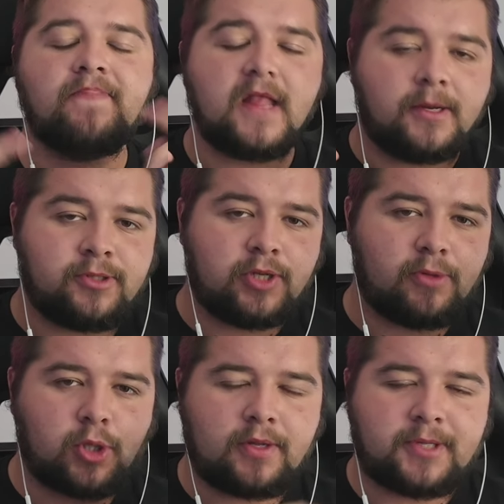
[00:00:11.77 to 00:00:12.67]
If you do
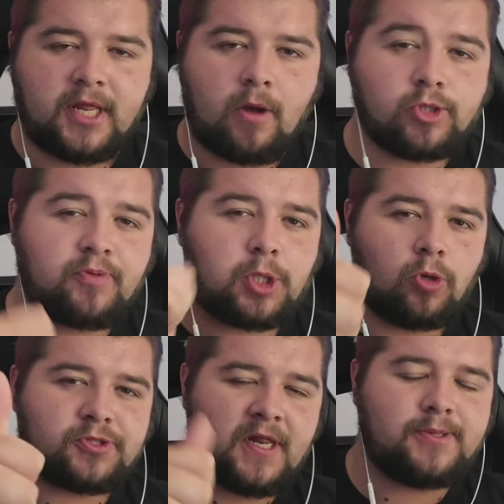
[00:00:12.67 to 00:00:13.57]
enjoy the videos, be sure
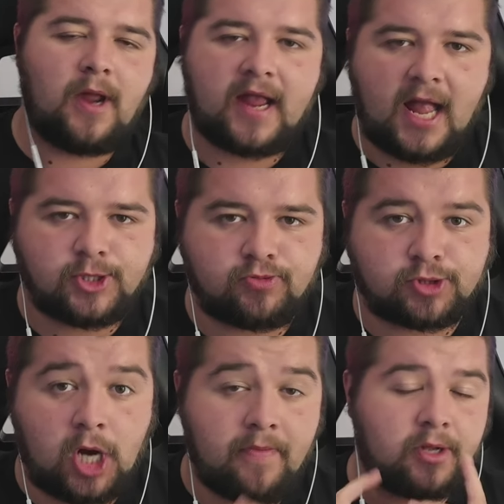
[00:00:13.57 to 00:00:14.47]
to leave a like and
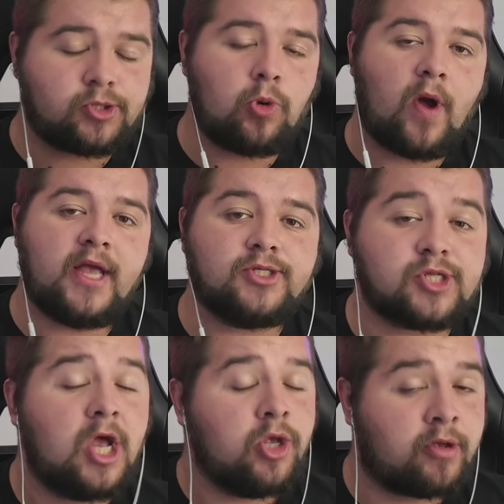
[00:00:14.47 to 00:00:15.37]
subscribe, but as always,
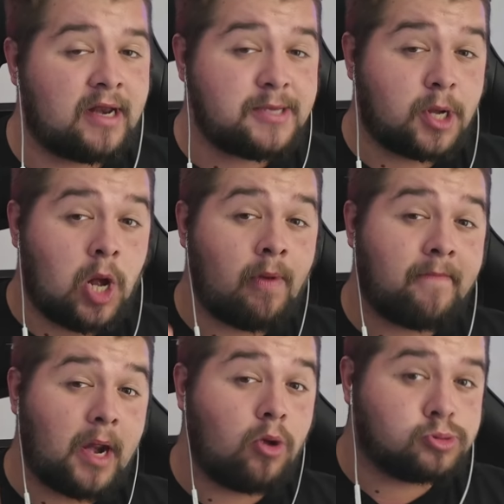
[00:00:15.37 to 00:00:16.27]
you can leave a comment
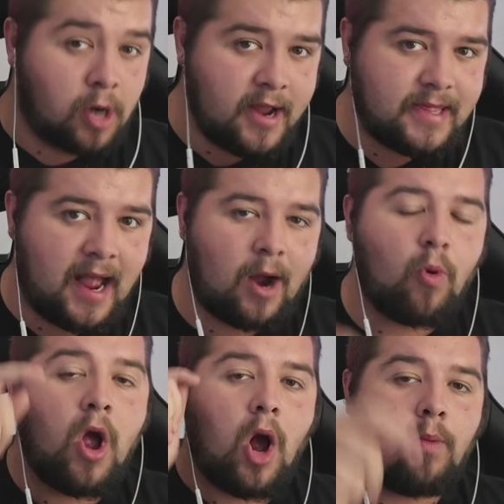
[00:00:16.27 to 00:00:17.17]
below right now
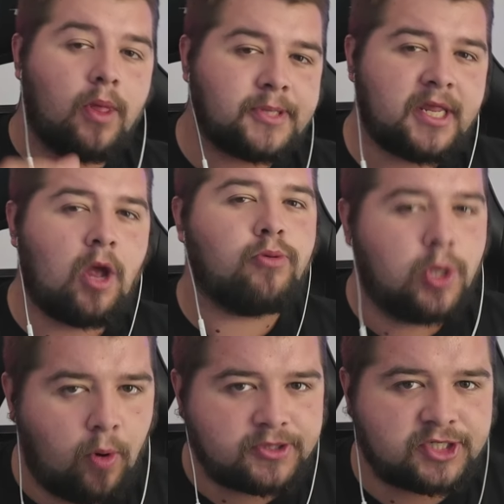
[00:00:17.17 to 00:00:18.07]
on the video
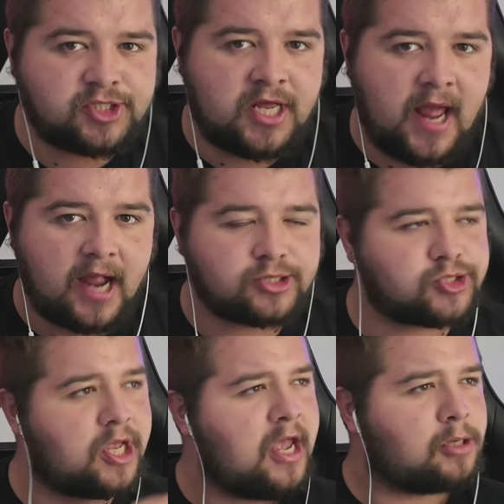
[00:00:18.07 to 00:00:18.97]
you want to see
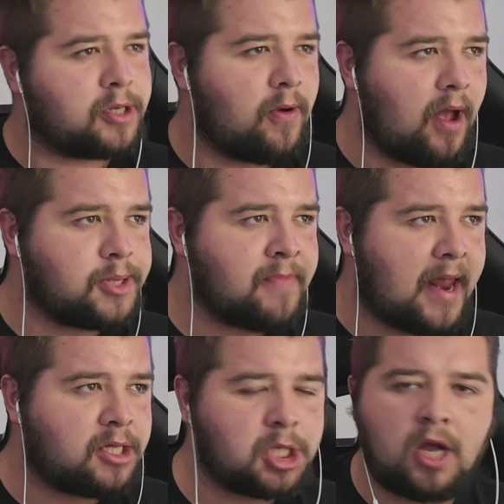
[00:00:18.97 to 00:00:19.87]
next. Real life
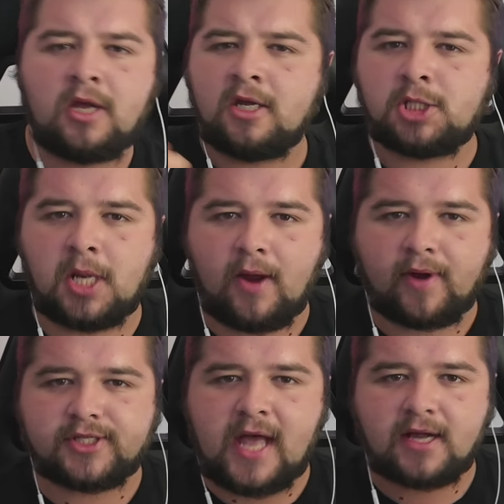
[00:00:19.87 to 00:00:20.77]
manager,
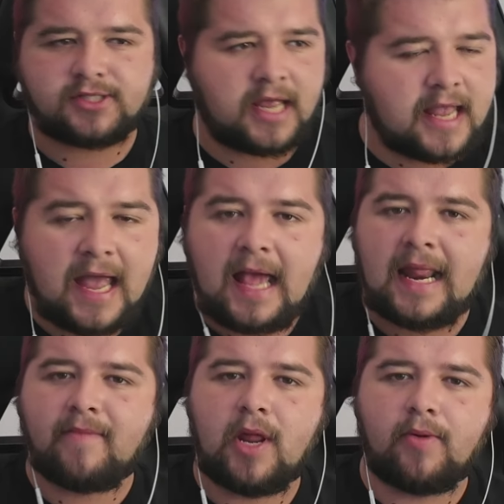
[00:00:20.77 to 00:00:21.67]
generic tactic,
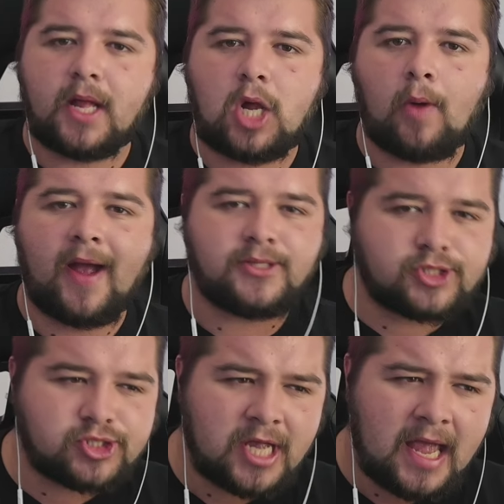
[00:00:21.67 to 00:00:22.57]
let me know in the
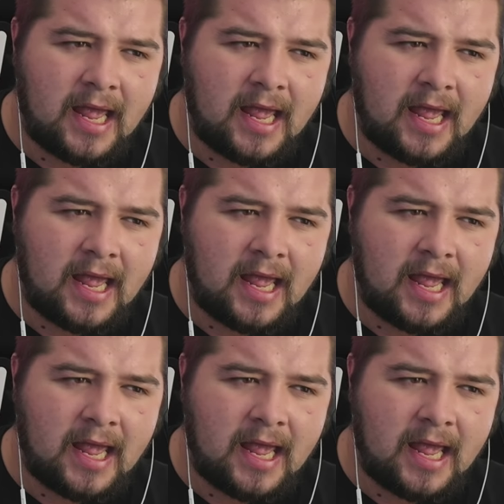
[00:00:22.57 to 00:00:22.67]
comments.